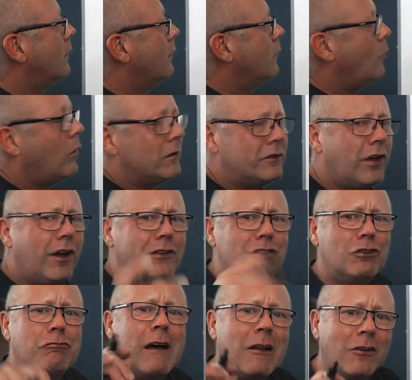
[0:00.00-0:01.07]
What turns
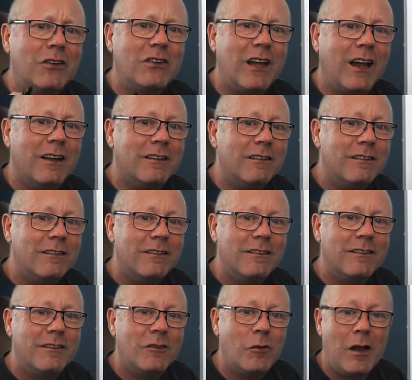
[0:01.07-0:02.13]
around the sun?
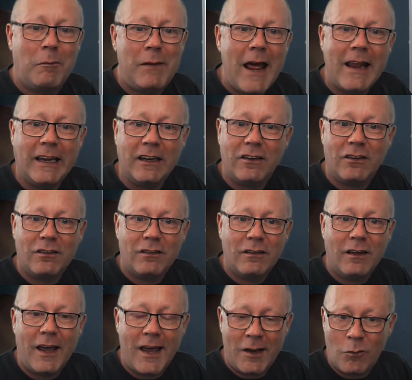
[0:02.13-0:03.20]
Well, planets.
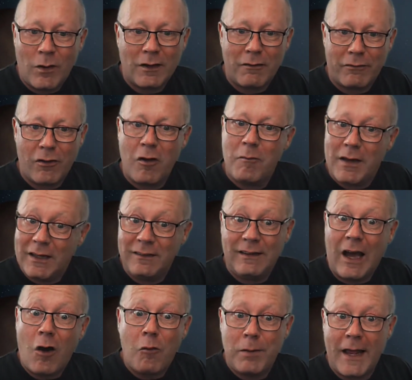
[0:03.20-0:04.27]
And one of them is
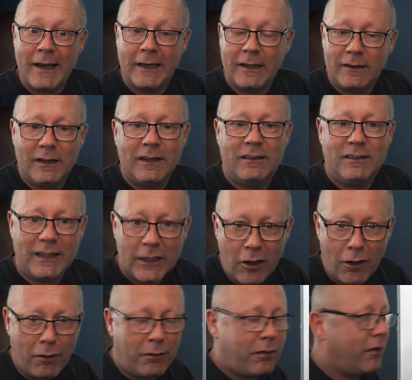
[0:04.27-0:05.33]
our planet. It's the
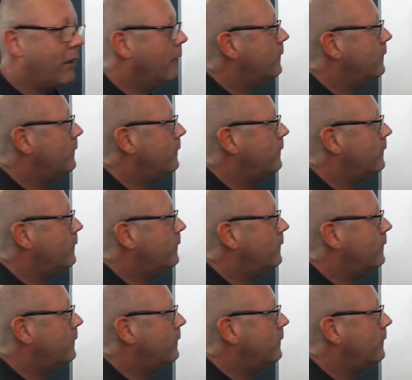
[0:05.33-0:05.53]
Earth.